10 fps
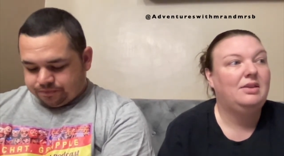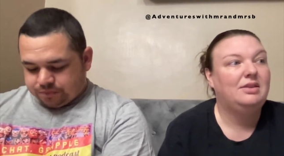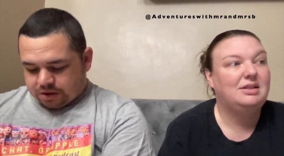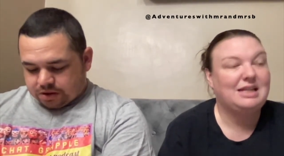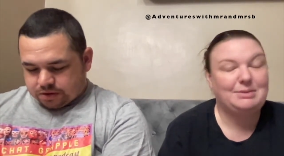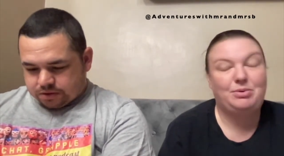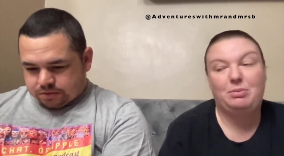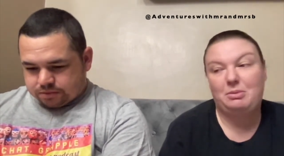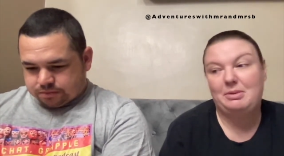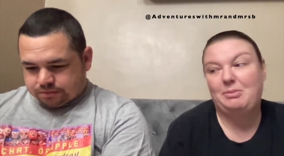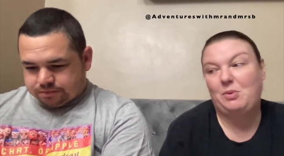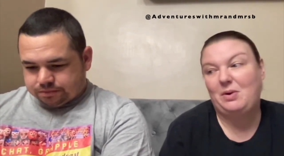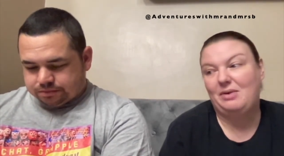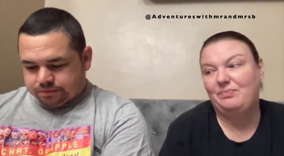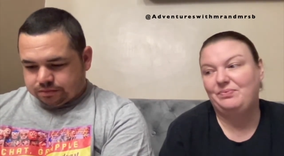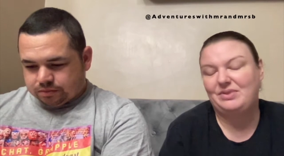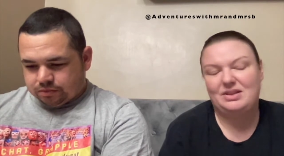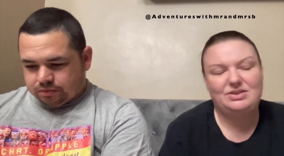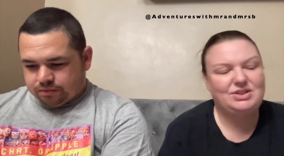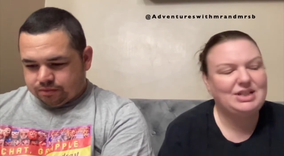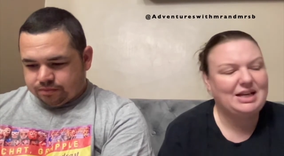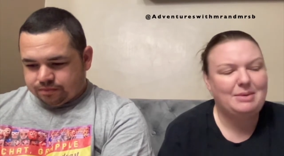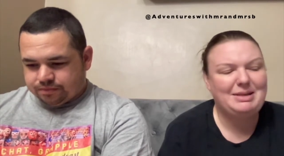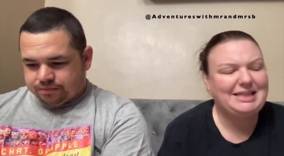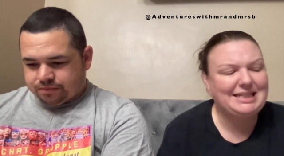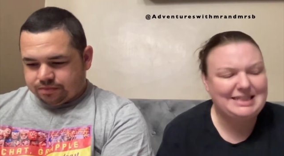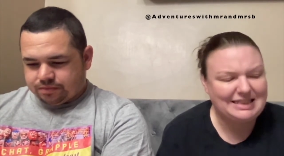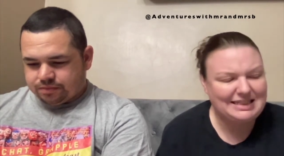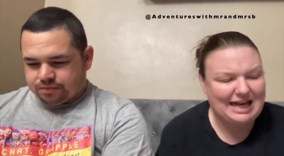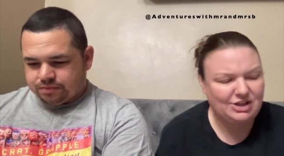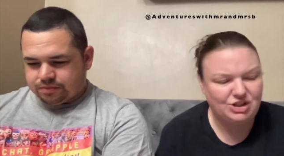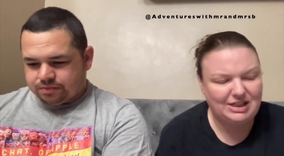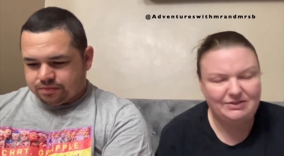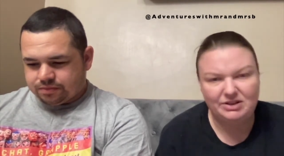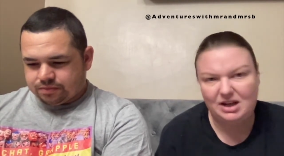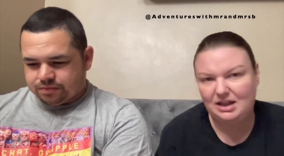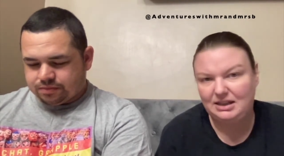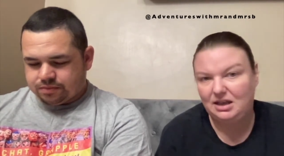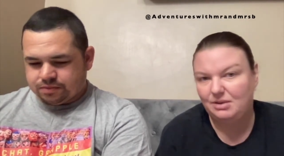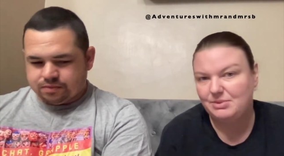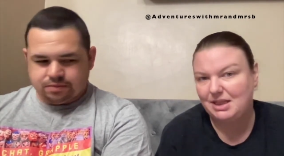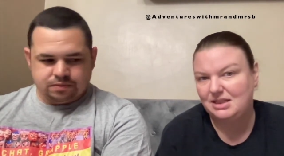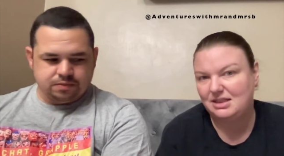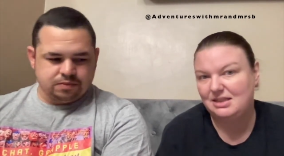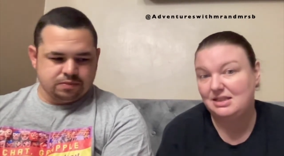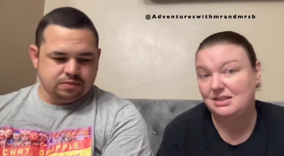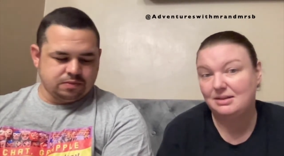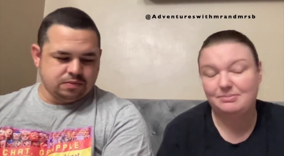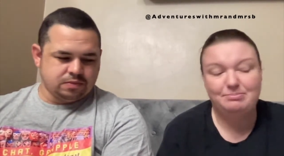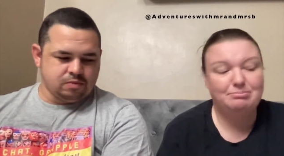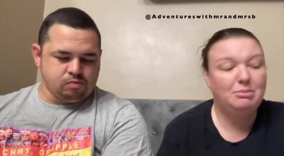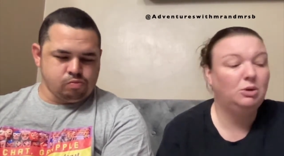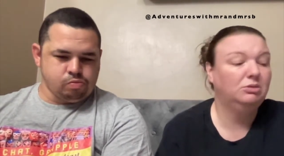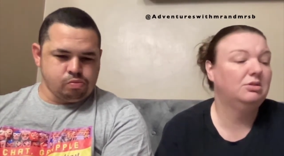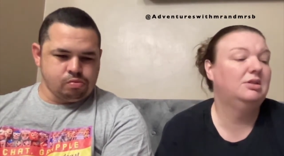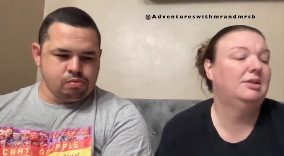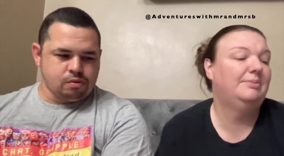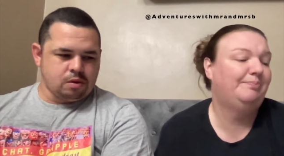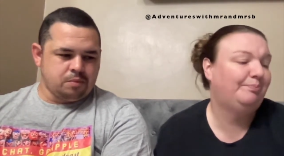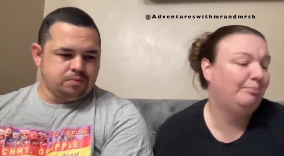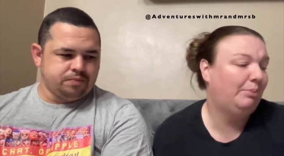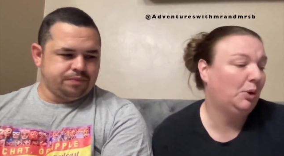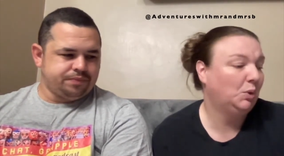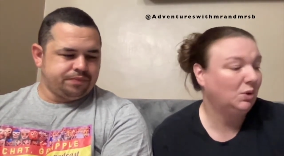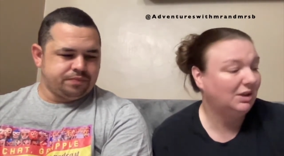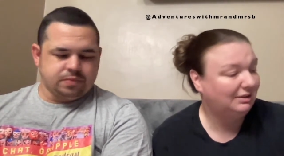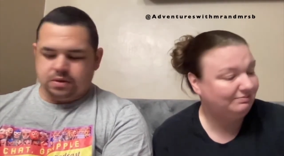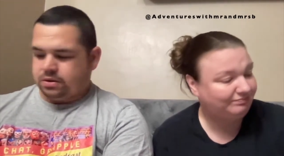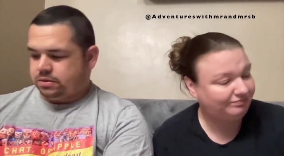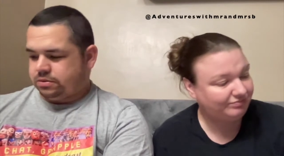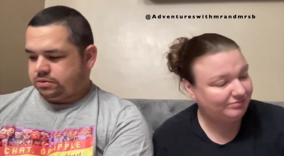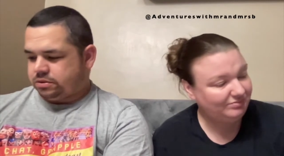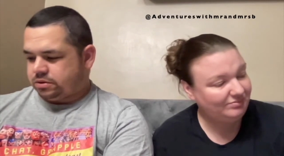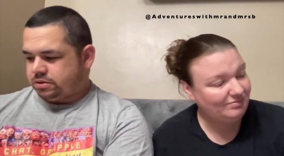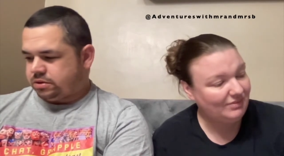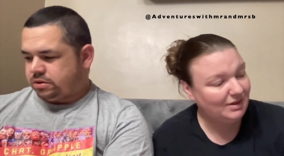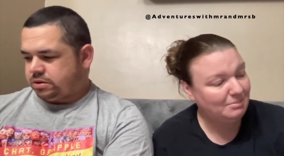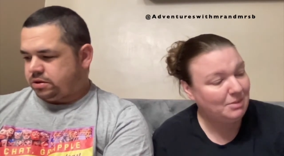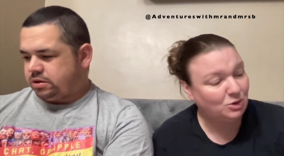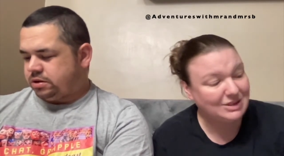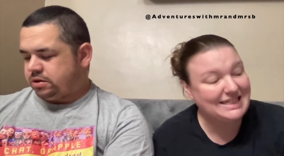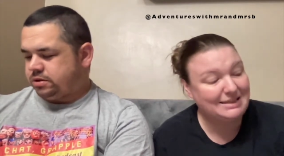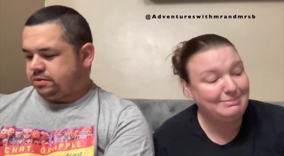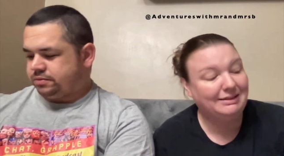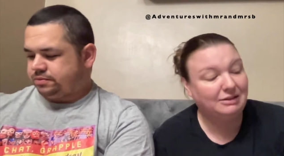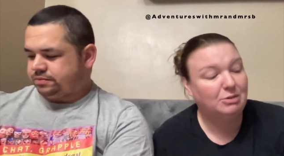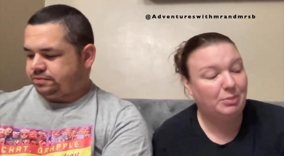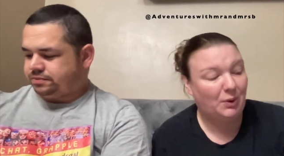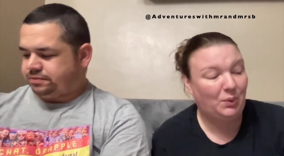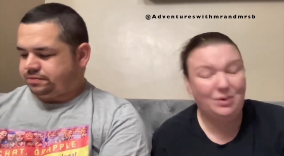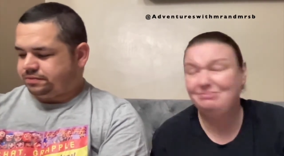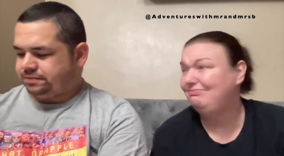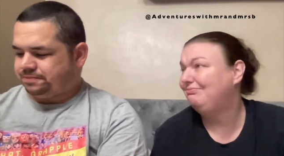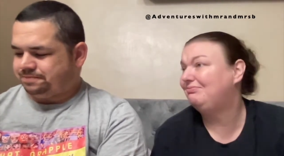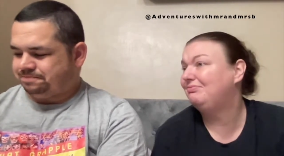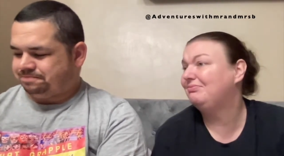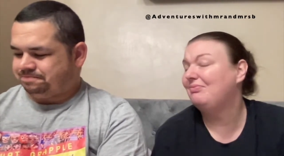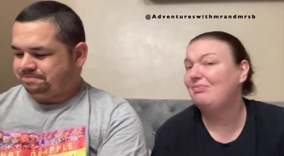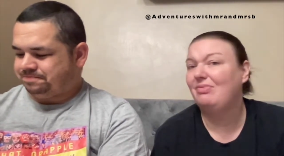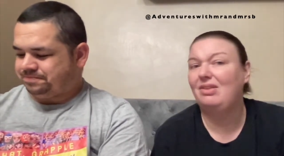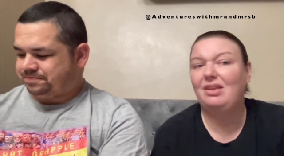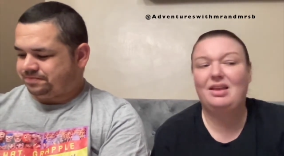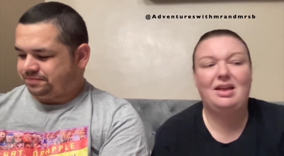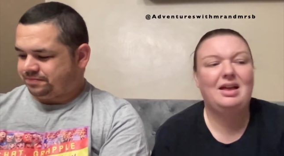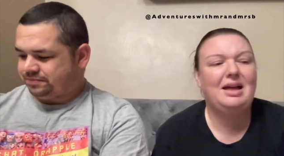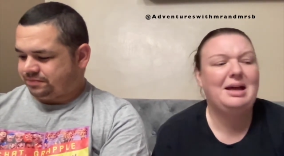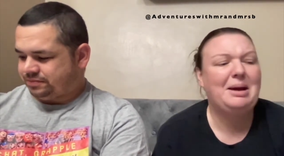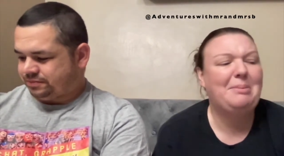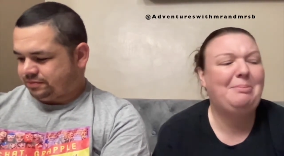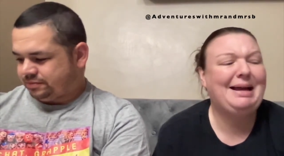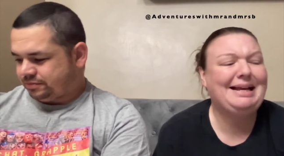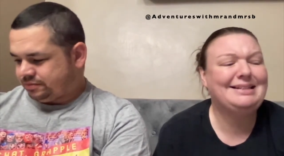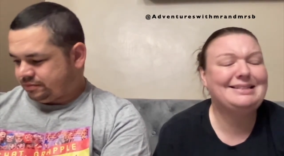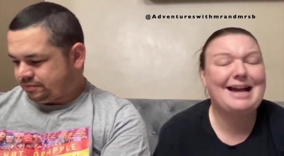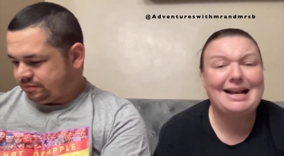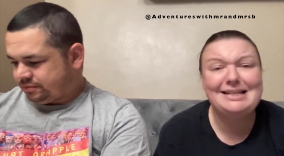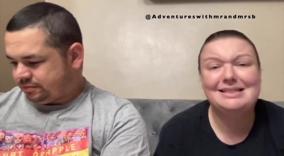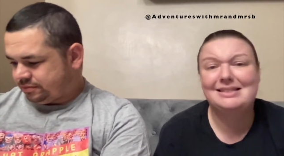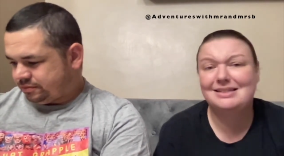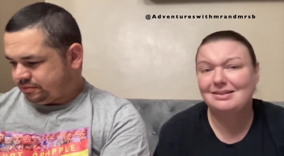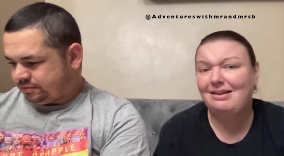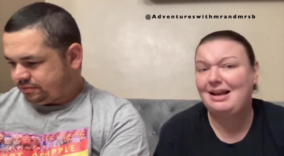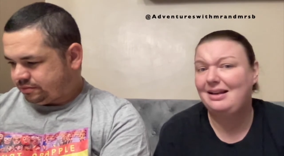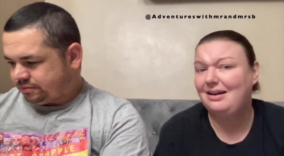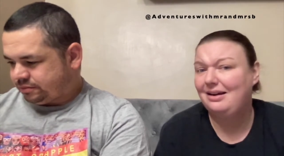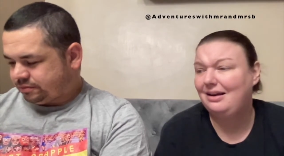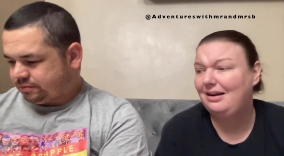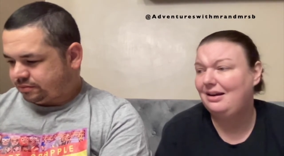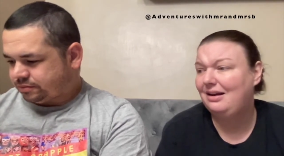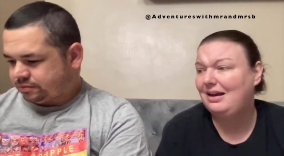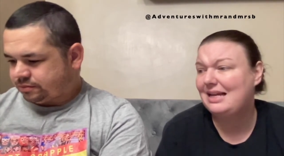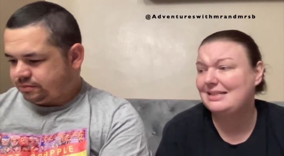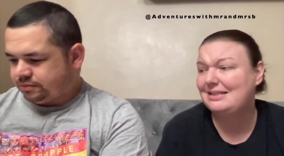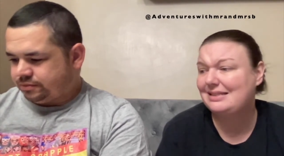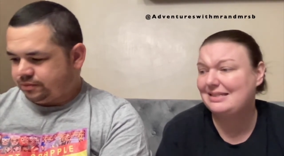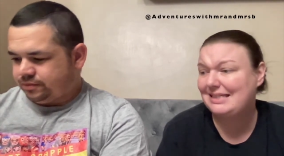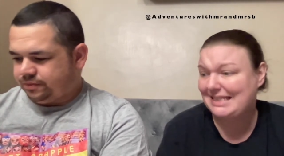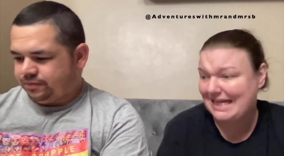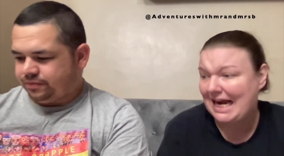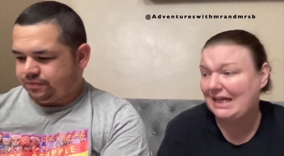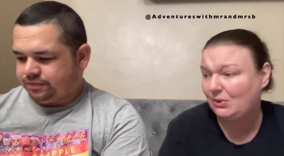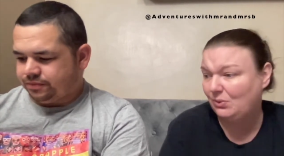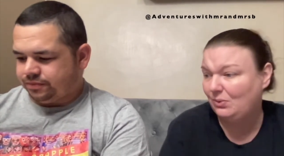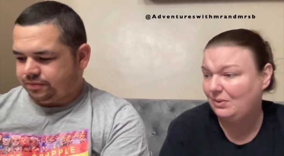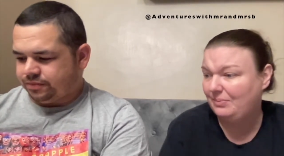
Speaker 1: So that's problem number one. Se I mean, this isn't actually even a honeycomb centre. This is a malt ball. Malted milk ball. Mm-hmm. But it tastes like a stale